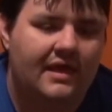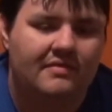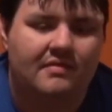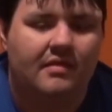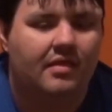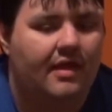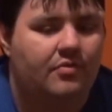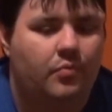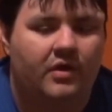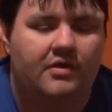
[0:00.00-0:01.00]
it's a little
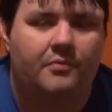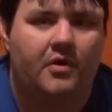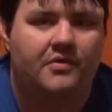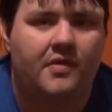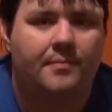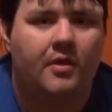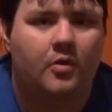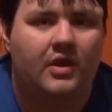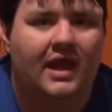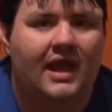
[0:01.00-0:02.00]
less work as far as
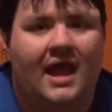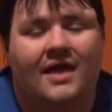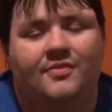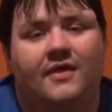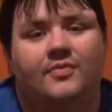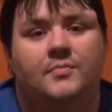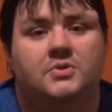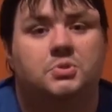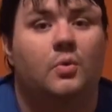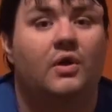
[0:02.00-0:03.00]
uploading, and I think the
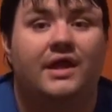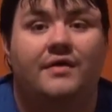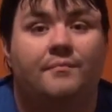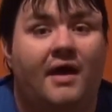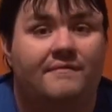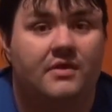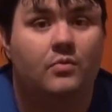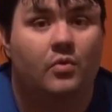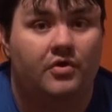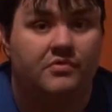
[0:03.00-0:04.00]
majority of my
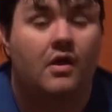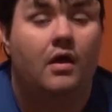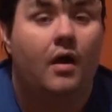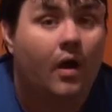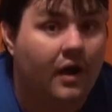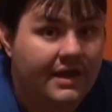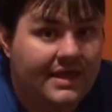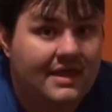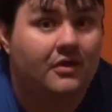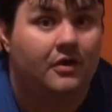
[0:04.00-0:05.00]
viewers are
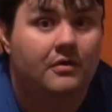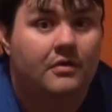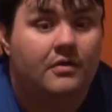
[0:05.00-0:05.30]
here.